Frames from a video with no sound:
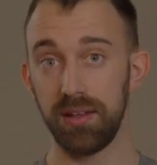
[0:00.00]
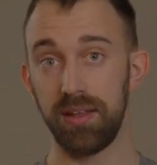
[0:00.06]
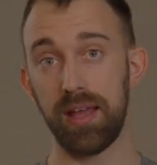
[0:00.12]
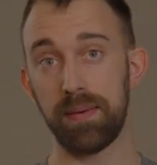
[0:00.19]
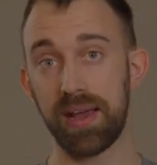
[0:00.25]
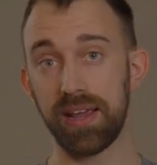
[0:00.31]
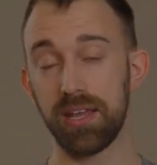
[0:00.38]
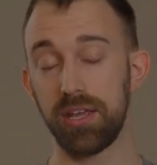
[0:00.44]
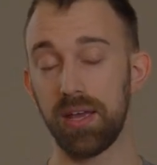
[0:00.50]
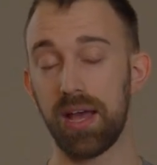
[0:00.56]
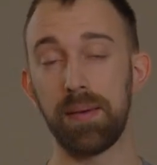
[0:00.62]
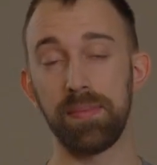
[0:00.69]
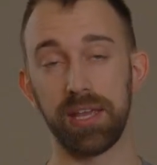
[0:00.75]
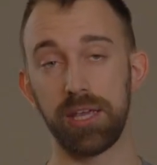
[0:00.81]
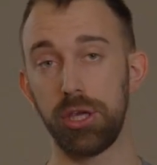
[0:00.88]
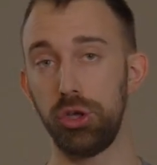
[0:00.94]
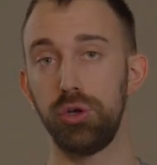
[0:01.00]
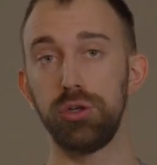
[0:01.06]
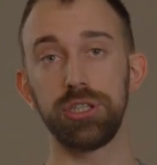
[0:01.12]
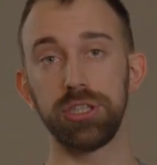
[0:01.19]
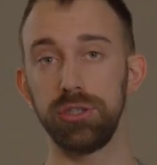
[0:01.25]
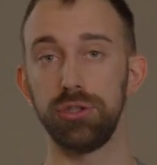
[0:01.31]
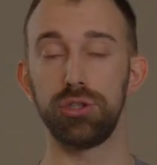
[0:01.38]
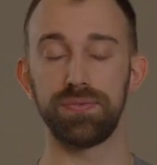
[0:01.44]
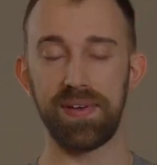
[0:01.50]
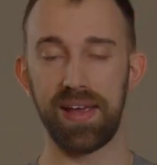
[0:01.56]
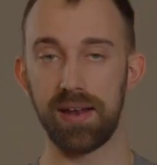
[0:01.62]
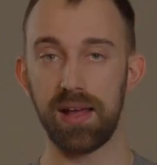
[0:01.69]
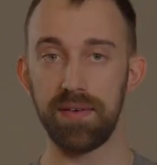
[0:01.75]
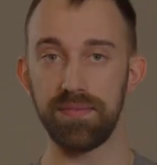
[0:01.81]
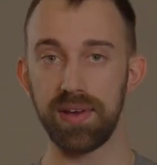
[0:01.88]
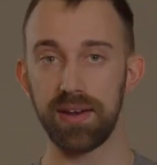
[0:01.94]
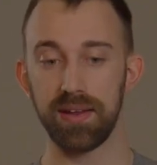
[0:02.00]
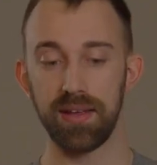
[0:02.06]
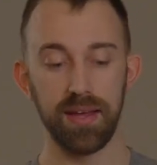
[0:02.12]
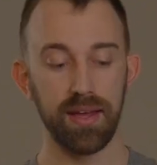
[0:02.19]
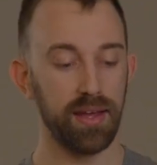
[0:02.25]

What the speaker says: I'm a huge fan of it.